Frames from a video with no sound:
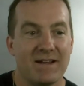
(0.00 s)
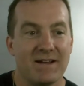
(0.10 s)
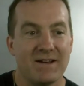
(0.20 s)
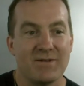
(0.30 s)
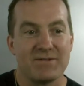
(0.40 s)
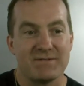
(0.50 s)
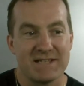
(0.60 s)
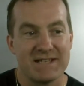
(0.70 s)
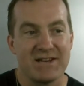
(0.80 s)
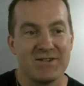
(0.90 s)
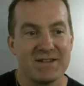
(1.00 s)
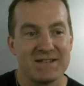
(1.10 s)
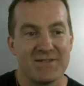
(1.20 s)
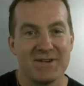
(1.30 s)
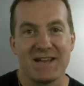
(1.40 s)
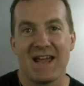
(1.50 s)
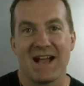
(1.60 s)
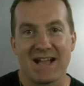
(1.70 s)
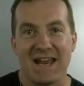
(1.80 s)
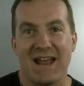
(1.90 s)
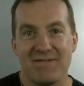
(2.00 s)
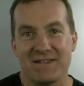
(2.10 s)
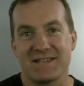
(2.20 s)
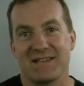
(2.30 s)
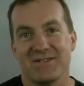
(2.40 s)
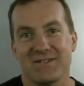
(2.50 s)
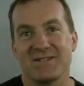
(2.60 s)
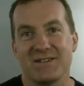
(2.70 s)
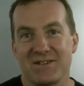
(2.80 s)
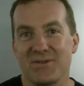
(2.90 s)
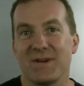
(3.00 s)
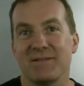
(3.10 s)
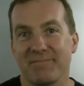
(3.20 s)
you know, since I do this every day, I kind of have the skills to do it.